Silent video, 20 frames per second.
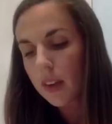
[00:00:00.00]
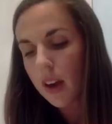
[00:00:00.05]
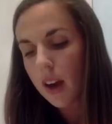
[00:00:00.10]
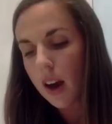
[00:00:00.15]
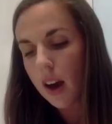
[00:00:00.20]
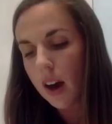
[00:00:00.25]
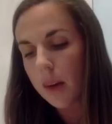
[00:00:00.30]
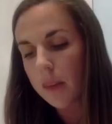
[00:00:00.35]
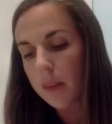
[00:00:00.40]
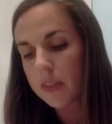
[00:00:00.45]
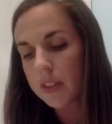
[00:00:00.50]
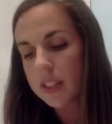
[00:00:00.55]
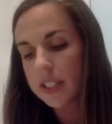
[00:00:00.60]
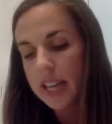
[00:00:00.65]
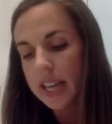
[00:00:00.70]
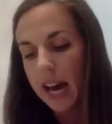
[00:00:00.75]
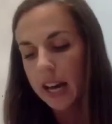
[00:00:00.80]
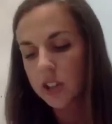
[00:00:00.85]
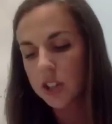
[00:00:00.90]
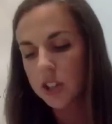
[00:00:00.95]
The
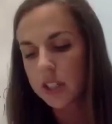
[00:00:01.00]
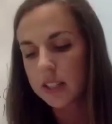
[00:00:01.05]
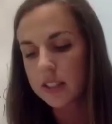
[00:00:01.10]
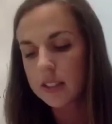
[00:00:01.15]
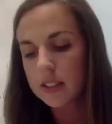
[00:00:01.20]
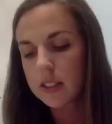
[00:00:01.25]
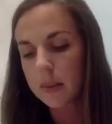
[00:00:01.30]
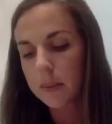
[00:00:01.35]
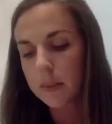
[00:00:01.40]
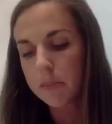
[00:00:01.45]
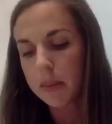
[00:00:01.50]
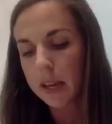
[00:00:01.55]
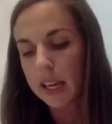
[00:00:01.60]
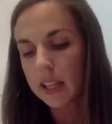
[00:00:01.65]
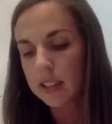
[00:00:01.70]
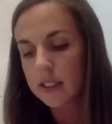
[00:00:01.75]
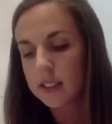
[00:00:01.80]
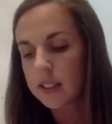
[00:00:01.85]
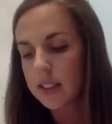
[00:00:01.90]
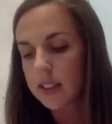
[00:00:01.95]
dashes
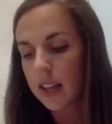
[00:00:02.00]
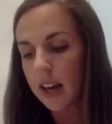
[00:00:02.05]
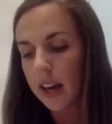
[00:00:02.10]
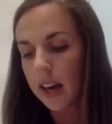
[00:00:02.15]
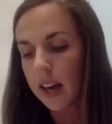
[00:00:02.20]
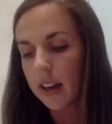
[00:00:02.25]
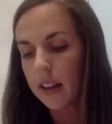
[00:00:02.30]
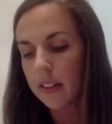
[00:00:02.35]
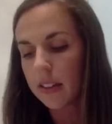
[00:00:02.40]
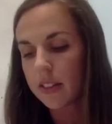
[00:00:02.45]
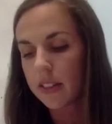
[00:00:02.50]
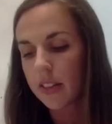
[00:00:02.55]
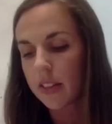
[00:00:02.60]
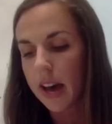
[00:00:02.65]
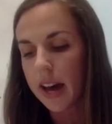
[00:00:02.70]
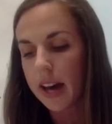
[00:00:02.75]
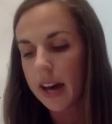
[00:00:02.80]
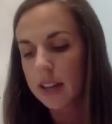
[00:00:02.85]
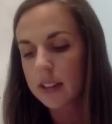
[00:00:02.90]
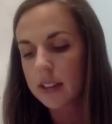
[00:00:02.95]
means that
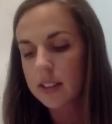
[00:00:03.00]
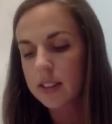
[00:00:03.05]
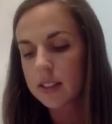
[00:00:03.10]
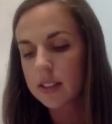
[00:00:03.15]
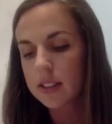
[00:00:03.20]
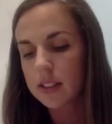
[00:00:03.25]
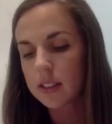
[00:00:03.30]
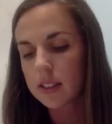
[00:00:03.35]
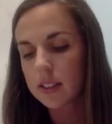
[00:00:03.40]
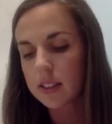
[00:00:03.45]
that's